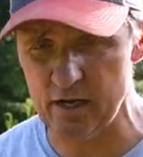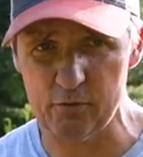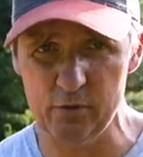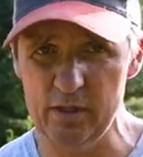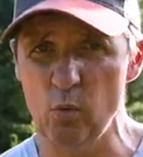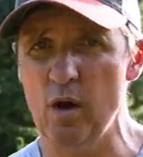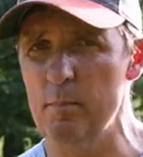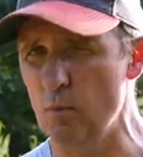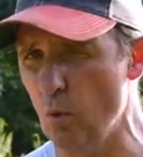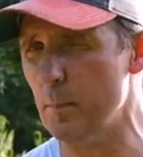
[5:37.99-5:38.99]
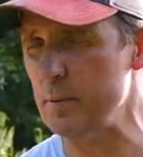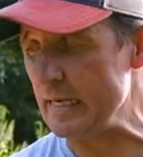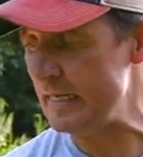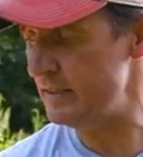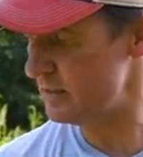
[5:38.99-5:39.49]
I, really want more
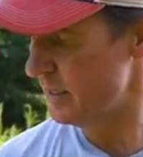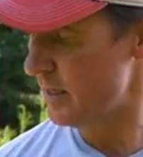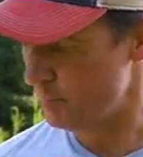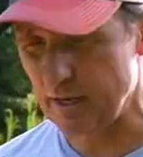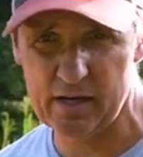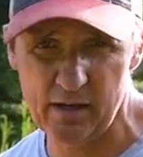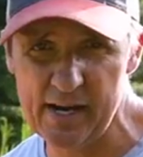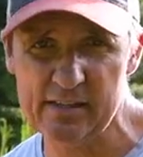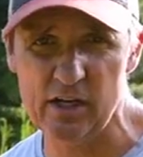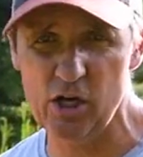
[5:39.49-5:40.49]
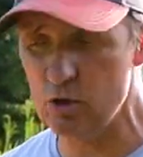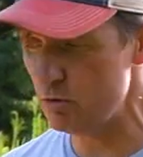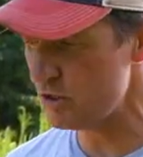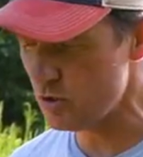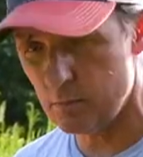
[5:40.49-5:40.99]
peas but i like the
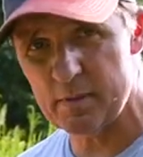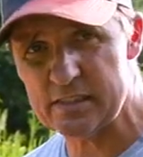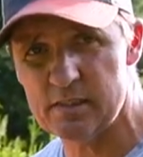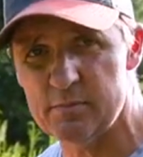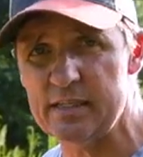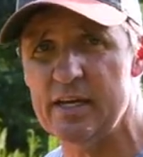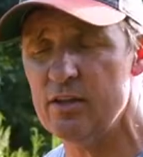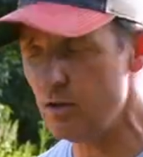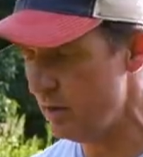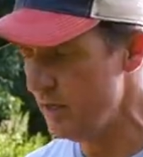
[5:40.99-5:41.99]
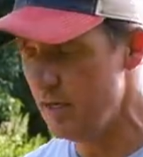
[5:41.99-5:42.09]
oats so mix them together